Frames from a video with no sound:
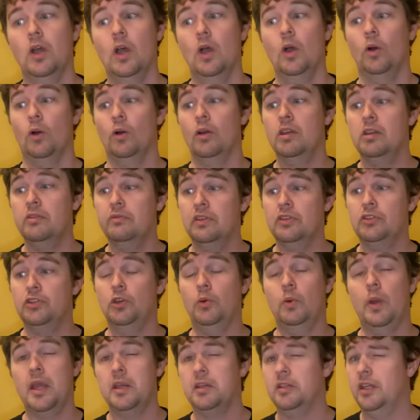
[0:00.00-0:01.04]
or even two
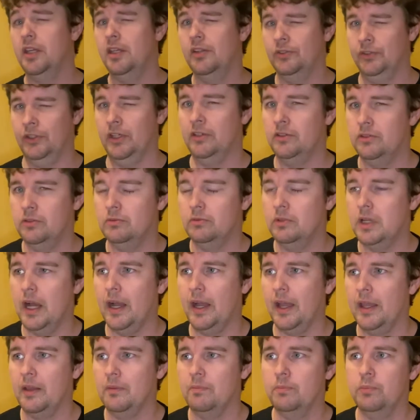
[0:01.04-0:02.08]
18s.
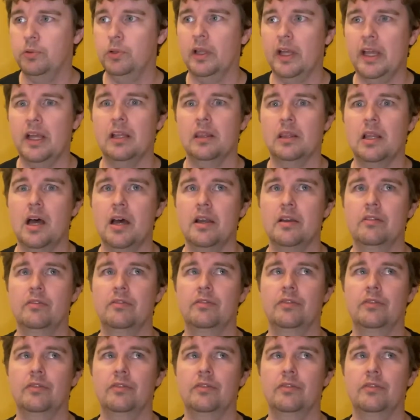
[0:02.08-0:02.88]
I play a lot of